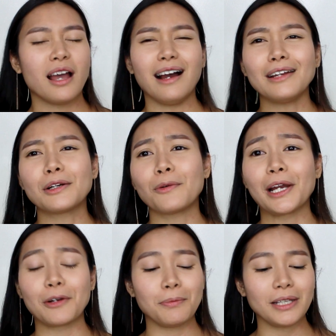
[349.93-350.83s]
I don't know
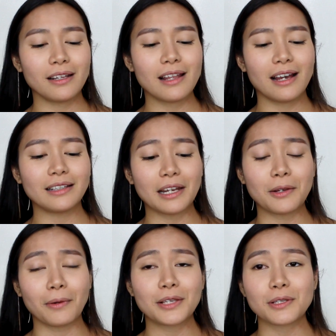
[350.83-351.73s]
why I repeated that.
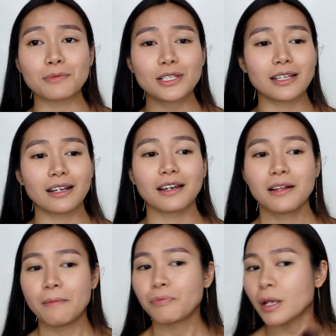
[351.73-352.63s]
Anyway, so I'm just gonna
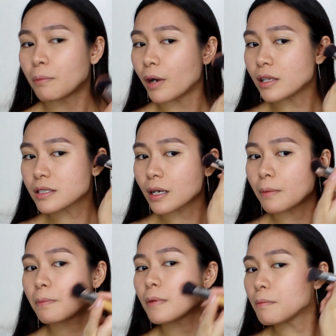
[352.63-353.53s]
bronze
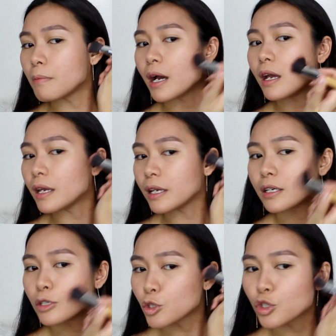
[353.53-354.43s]
up my
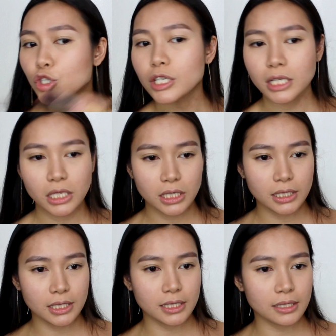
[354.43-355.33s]

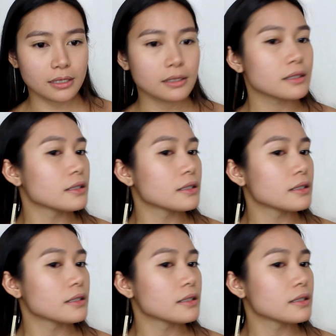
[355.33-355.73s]
cheeks.